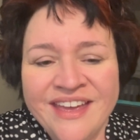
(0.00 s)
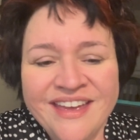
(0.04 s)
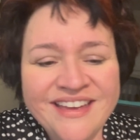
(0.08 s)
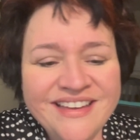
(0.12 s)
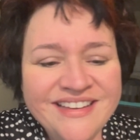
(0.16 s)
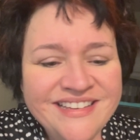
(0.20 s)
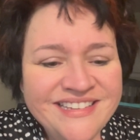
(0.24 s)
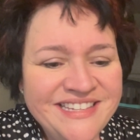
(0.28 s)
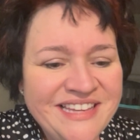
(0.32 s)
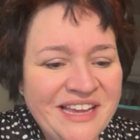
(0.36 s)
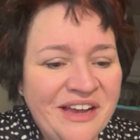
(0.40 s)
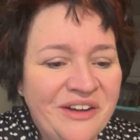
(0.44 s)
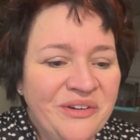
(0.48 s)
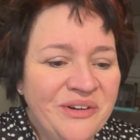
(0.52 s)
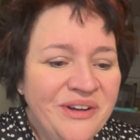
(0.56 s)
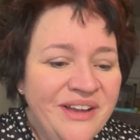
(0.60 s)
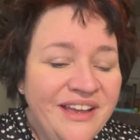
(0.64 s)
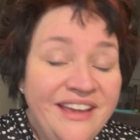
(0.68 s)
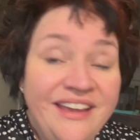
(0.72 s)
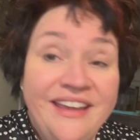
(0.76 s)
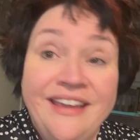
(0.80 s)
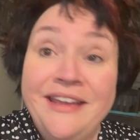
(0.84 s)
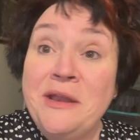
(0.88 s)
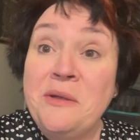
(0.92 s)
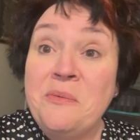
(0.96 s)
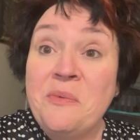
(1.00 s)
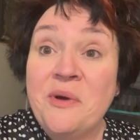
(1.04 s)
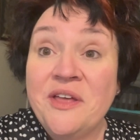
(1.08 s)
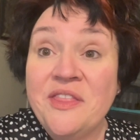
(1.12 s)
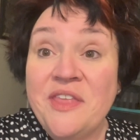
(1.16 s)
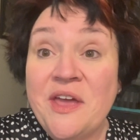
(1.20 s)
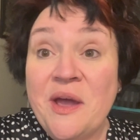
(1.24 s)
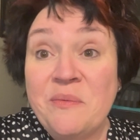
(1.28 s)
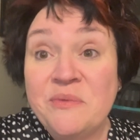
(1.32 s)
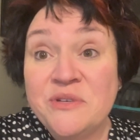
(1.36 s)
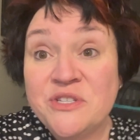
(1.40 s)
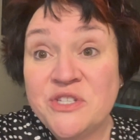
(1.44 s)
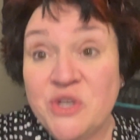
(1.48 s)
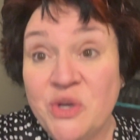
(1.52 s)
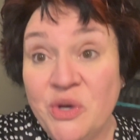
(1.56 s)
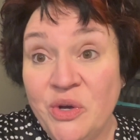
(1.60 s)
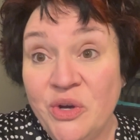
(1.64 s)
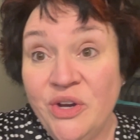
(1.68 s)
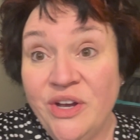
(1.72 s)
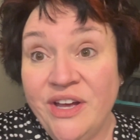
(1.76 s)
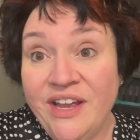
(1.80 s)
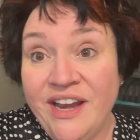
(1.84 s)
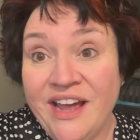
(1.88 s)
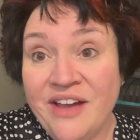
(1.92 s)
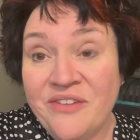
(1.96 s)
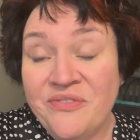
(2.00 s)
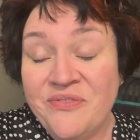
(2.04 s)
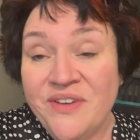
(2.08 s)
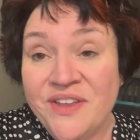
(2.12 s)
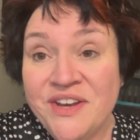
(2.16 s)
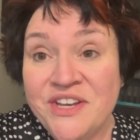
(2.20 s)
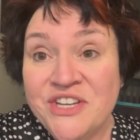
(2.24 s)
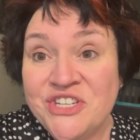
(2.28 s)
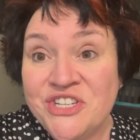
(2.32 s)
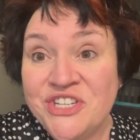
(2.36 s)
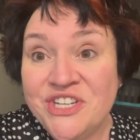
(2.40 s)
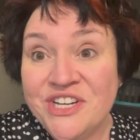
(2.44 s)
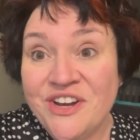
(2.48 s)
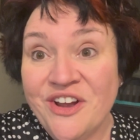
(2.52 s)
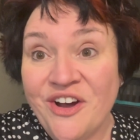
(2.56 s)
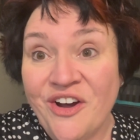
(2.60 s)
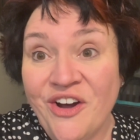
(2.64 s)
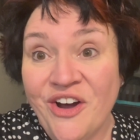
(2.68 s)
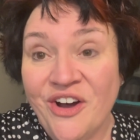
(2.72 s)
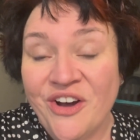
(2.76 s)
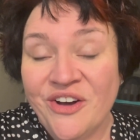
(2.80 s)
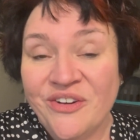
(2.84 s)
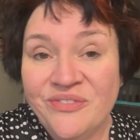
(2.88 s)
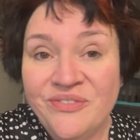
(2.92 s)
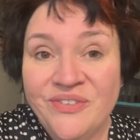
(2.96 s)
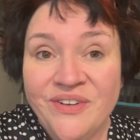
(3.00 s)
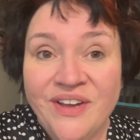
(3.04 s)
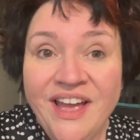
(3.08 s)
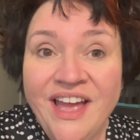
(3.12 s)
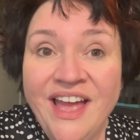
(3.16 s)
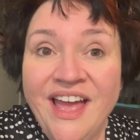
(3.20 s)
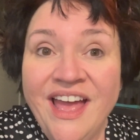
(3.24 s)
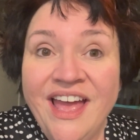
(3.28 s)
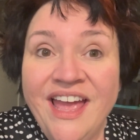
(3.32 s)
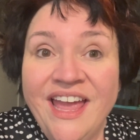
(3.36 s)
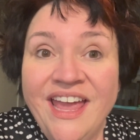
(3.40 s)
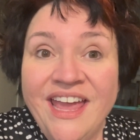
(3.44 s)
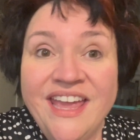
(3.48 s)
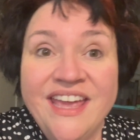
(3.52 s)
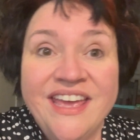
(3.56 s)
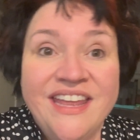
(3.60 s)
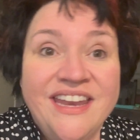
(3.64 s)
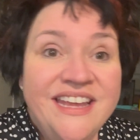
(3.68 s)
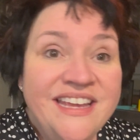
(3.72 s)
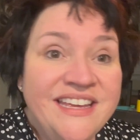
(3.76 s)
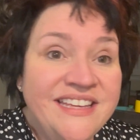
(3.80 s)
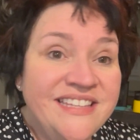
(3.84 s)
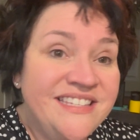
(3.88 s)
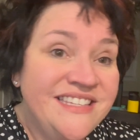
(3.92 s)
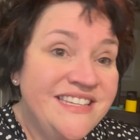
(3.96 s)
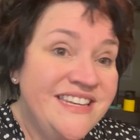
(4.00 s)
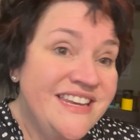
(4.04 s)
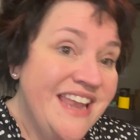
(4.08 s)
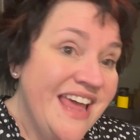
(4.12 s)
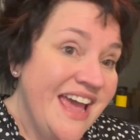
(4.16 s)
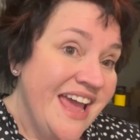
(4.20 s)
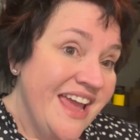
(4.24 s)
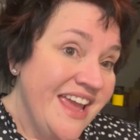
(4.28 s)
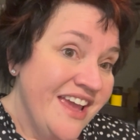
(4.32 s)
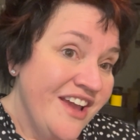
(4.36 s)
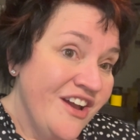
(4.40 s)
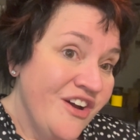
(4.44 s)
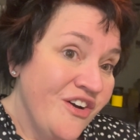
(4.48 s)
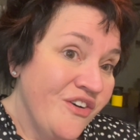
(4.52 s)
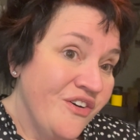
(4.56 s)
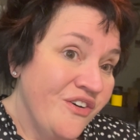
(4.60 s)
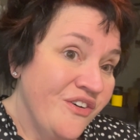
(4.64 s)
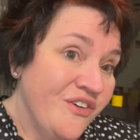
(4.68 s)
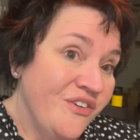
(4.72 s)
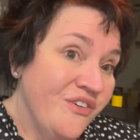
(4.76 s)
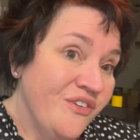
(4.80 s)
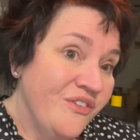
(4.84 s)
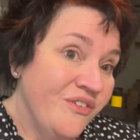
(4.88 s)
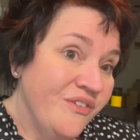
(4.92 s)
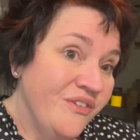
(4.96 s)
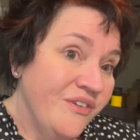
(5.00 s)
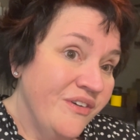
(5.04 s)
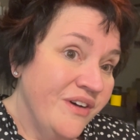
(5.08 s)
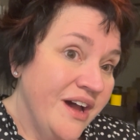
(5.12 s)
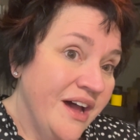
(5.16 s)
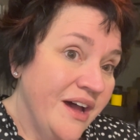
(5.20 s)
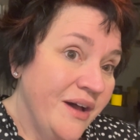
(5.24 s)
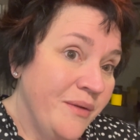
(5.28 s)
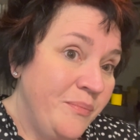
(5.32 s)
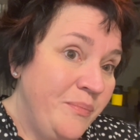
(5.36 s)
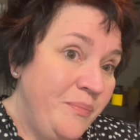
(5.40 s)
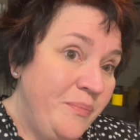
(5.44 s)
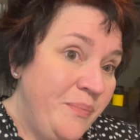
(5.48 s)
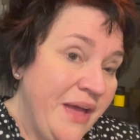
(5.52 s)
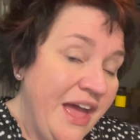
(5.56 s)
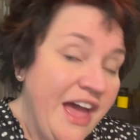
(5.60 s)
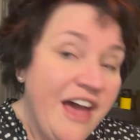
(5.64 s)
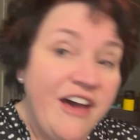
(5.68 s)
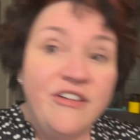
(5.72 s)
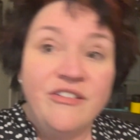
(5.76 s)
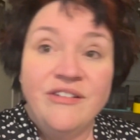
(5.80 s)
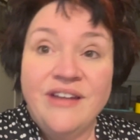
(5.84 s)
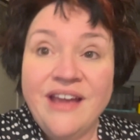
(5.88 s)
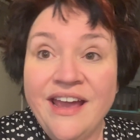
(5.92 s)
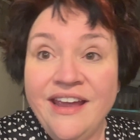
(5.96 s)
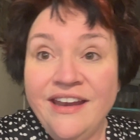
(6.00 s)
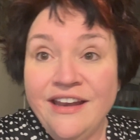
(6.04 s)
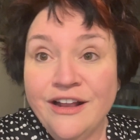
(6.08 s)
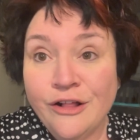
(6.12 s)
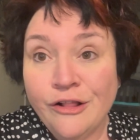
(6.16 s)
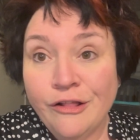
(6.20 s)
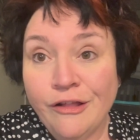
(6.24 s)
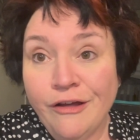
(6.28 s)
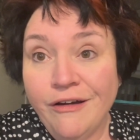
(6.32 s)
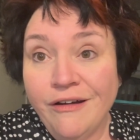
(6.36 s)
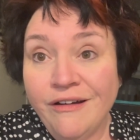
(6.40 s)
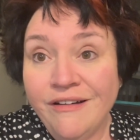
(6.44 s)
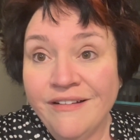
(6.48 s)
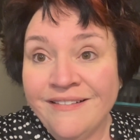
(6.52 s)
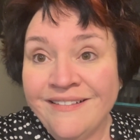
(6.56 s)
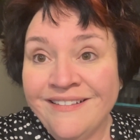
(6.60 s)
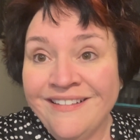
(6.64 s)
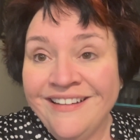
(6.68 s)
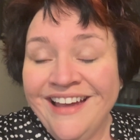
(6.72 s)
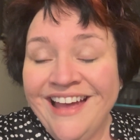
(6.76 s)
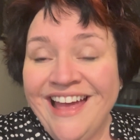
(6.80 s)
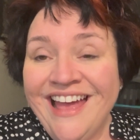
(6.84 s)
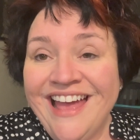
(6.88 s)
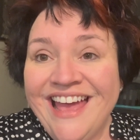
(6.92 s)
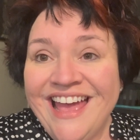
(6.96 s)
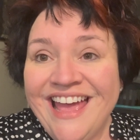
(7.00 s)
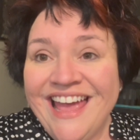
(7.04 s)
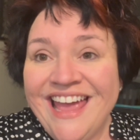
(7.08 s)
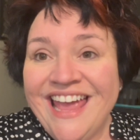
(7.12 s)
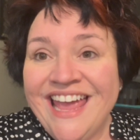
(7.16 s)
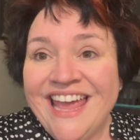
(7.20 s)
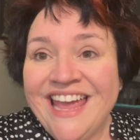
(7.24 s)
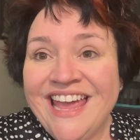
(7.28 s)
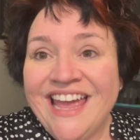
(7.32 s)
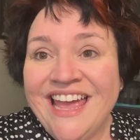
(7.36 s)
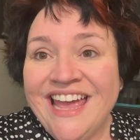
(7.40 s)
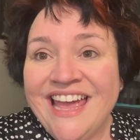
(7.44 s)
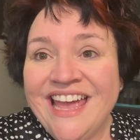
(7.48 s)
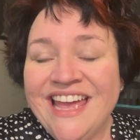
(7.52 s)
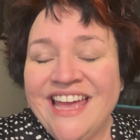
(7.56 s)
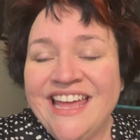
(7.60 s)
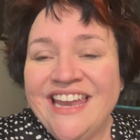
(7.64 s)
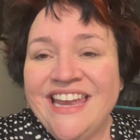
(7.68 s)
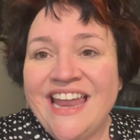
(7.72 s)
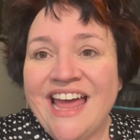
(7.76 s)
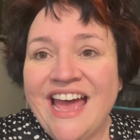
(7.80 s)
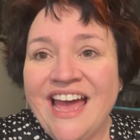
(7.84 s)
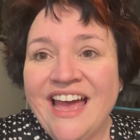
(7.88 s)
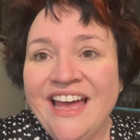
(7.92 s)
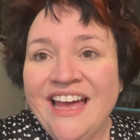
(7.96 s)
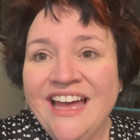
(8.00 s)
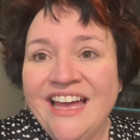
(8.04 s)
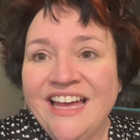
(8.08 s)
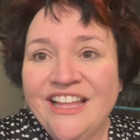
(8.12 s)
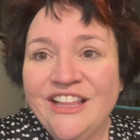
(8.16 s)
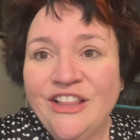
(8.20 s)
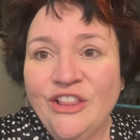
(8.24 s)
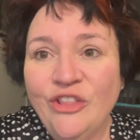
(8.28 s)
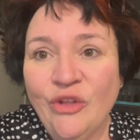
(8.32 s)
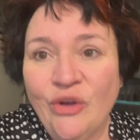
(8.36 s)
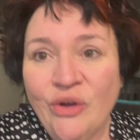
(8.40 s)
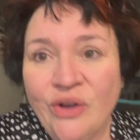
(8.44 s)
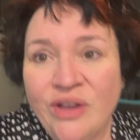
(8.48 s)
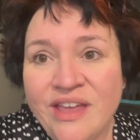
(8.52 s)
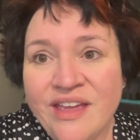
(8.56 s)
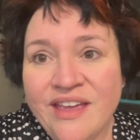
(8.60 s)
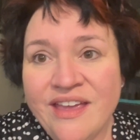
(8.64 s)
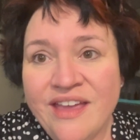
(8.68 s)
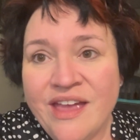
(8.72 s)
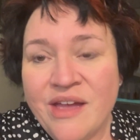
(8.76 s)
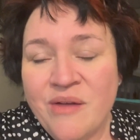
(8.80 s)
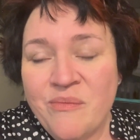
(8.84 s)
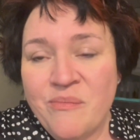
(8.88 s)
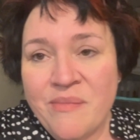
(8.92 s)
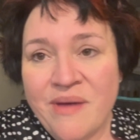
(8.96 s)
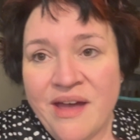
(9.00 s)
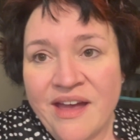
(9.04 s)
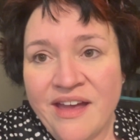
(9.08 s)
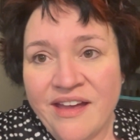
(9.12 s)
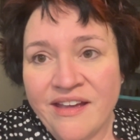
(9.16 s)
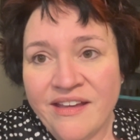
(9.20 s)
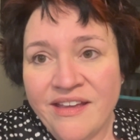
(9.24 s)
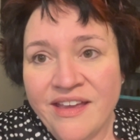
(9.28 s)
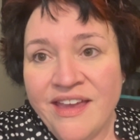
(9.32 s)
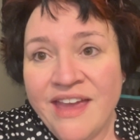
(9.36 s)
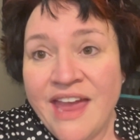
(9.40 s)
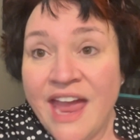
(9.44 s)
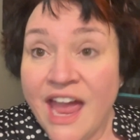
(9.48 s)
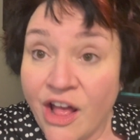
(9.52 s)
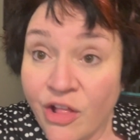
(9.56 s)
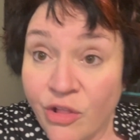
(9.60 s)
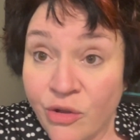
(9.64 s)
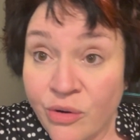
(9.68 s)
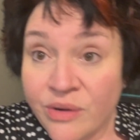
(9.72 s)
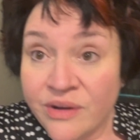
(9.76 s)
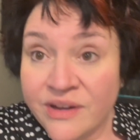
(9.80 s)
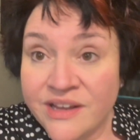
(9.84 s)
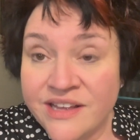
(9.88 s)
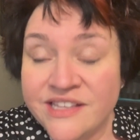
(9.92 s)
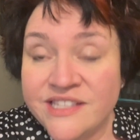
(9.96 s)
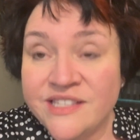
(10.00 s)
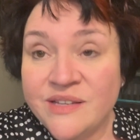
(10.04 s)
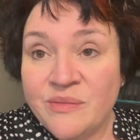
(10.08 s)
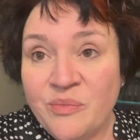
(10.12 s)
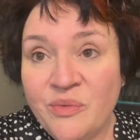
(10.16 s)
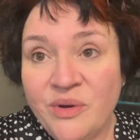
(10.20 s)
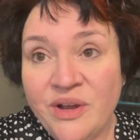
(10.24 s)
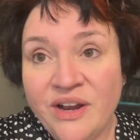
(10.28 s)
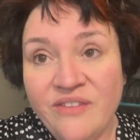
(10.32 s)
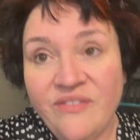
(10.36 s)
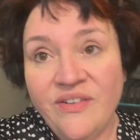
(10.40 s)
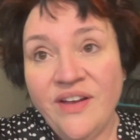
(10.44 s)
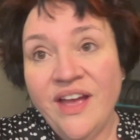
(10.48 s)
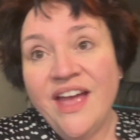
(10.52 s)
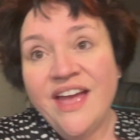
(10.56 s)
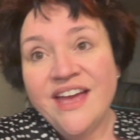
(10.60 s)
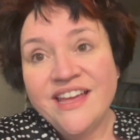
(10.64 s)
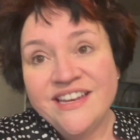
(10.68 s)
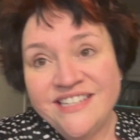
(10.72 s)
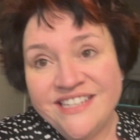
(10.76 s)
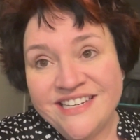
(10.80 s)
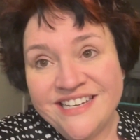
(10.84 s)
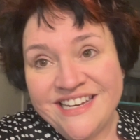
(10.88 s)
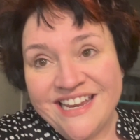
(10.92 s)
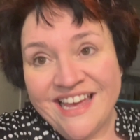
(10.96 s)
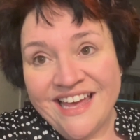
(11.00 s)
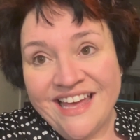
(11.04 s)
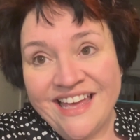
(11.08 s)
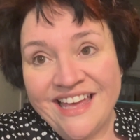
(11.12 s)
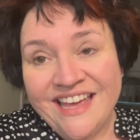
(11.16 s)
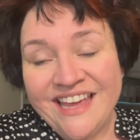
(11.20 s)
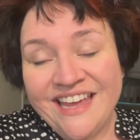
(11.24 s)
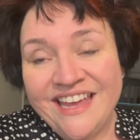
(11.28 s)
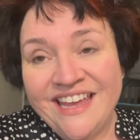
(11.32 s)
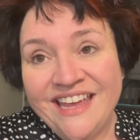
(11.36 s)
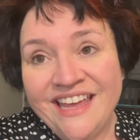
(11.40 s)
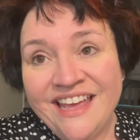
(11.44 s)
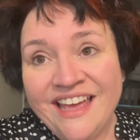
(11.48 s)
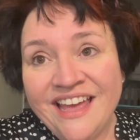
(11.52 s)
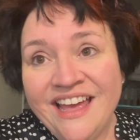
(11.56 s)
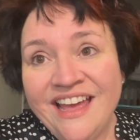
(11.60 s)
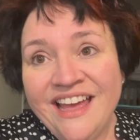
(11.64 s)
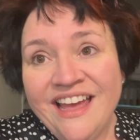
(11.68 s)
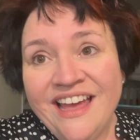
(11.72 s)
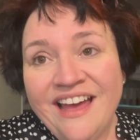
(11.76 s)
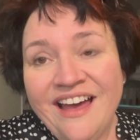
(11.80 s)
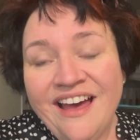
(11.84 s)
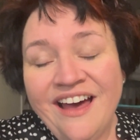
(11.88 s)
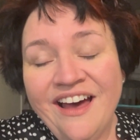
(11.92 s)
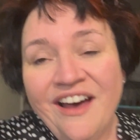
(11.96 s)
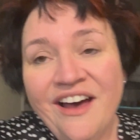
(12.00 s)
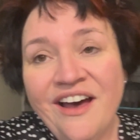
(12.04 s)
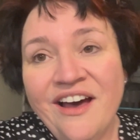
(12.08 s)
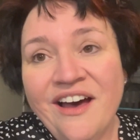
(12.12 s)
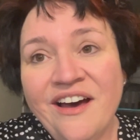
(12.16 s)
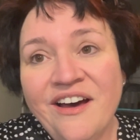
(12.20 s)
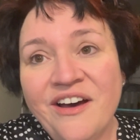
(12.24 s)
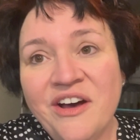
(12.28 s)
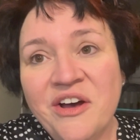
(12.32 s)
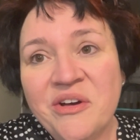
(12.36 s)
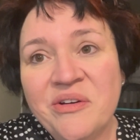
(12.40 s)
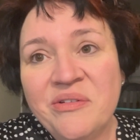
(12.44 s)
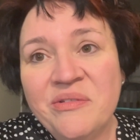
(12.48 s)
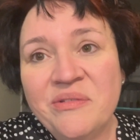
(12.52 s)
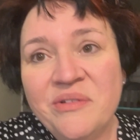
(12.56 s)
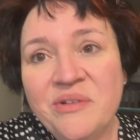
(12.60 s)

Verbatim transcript: So anyway, that was good. I finished it off. It is now about 8 o'clock and looking at my calories and what I've had today, uh,